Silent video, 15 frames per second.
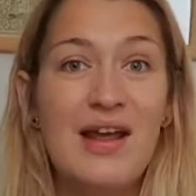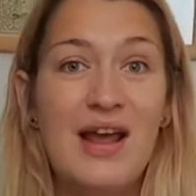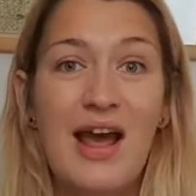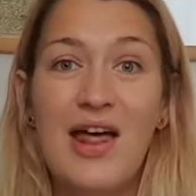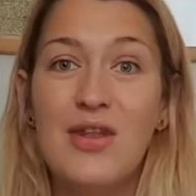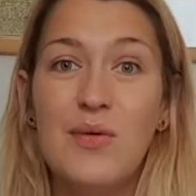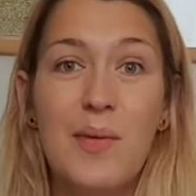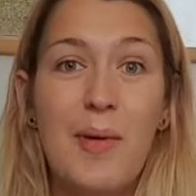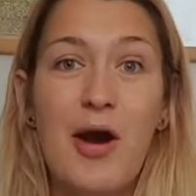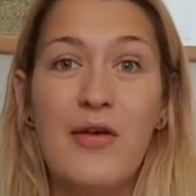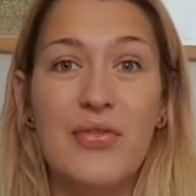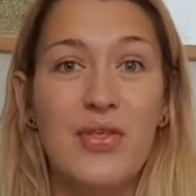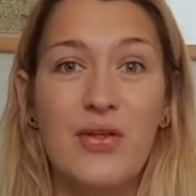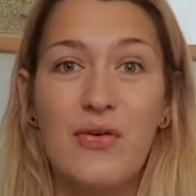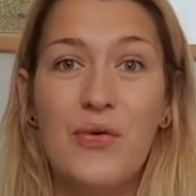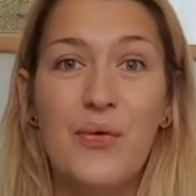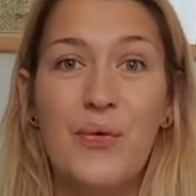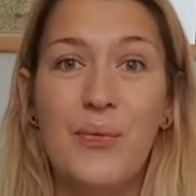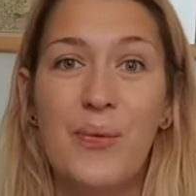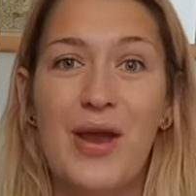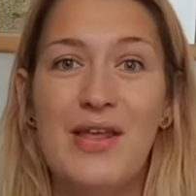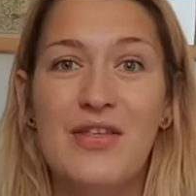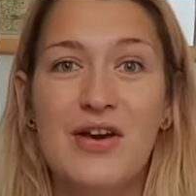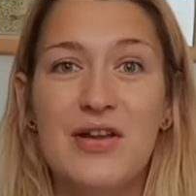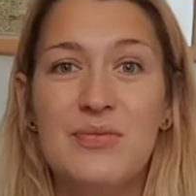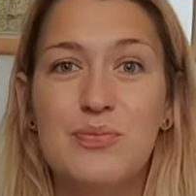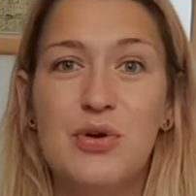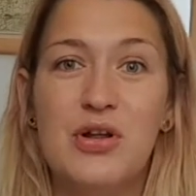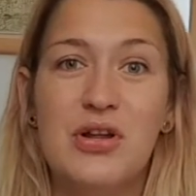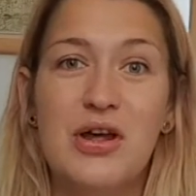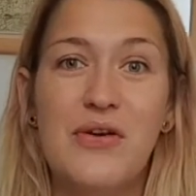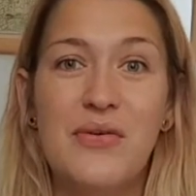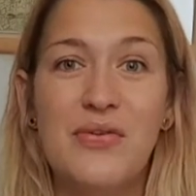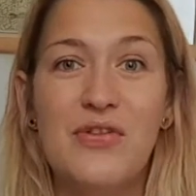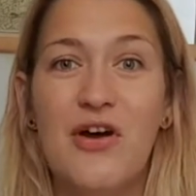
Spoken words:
and there were parts of the hallway that were closed